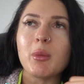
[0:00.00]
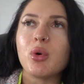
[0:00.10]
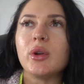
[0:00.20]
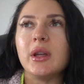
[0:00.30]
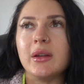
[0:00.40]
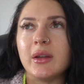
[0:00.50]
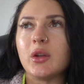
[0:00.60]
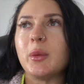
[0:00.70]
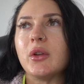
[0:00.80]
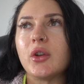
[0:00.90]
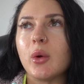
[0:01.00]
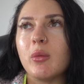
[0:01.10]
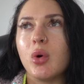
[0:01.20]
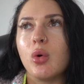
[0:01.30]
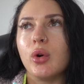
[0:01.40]
point is, it's been so
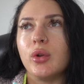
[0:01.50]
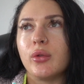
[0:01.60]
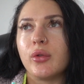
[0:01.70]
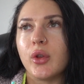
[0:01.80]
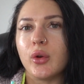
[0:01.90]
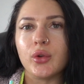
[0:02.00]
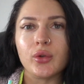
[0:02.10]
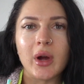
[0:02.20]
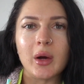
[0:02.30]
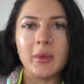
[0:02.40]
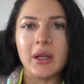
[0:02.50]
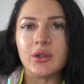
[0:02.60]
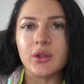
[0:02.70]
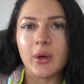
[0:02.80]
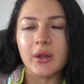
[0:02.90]
important for those around me
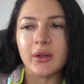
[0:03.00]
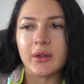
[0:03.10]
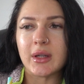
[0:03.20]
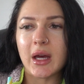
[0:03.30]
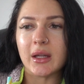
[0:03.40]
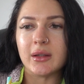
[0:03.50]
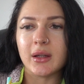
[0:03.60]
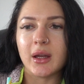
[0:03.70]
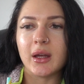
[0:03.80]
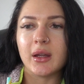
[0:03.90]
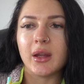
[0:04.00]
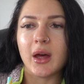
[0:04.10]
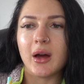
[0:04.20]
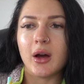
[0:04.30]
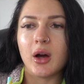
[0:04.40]
to understand
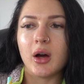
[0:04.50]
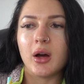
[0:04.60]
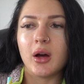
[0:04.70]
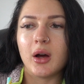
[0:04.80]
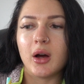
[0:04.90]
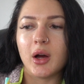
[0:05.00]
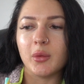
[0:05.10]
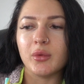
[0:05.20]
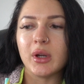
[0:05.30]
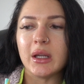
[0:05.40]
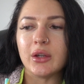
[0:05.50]
that I'm really